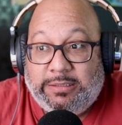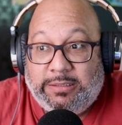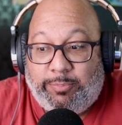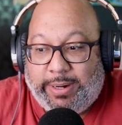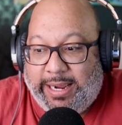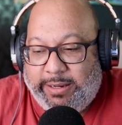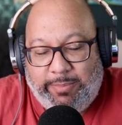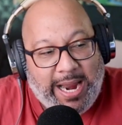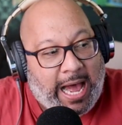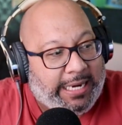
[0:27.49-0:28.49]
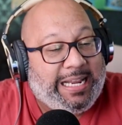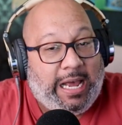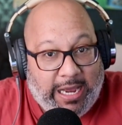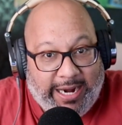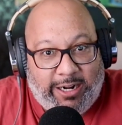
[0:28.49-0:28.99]
But I am not
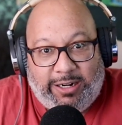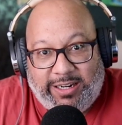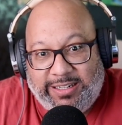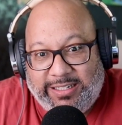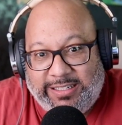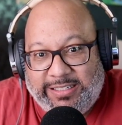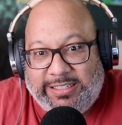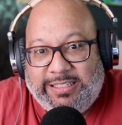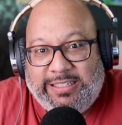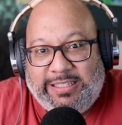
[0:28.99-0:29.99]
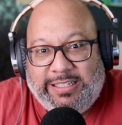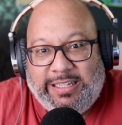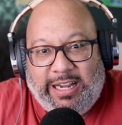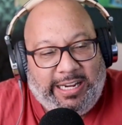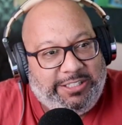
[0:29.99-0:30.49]
tired.
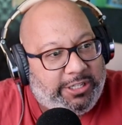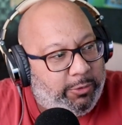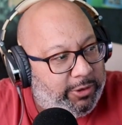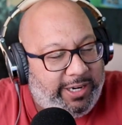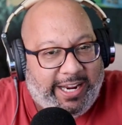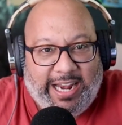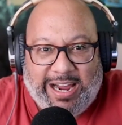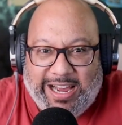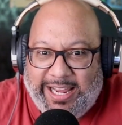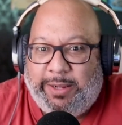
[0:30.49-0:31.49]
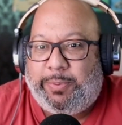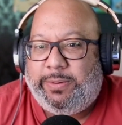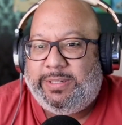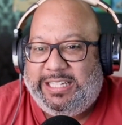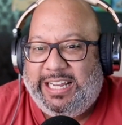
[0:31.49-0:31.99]
And so we're going to get hype
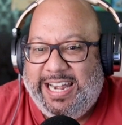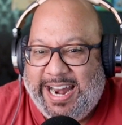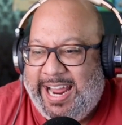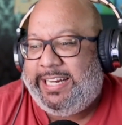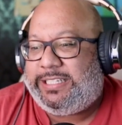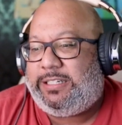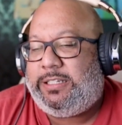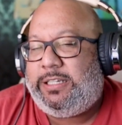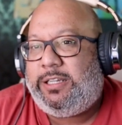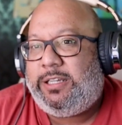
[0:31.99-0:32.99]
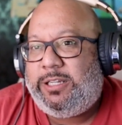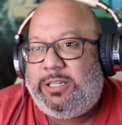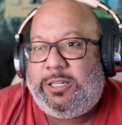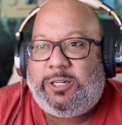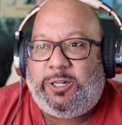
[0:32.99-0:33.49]
tonight
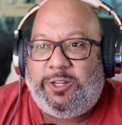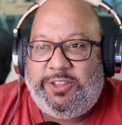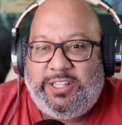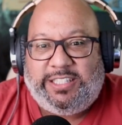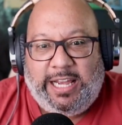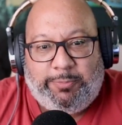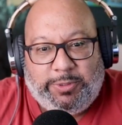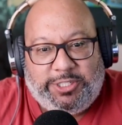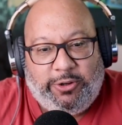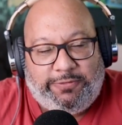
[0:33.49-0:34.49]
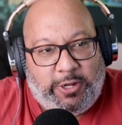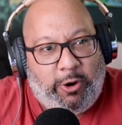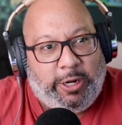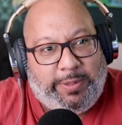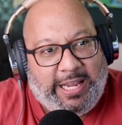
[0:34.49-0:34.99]
on this episode of
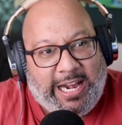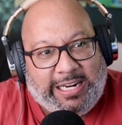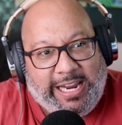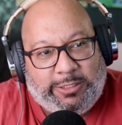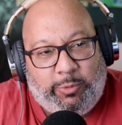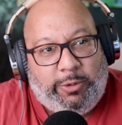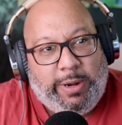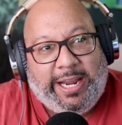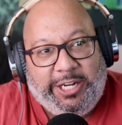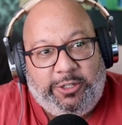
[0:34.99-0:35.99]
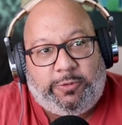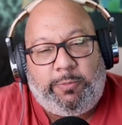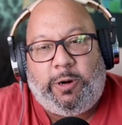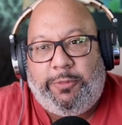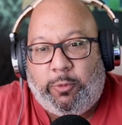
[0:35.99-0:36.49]
Tony P. Oddcast, weird, wacky news from
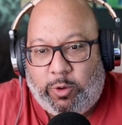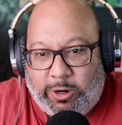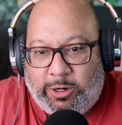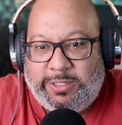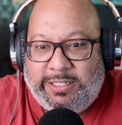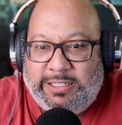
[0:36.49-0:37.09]
around the world.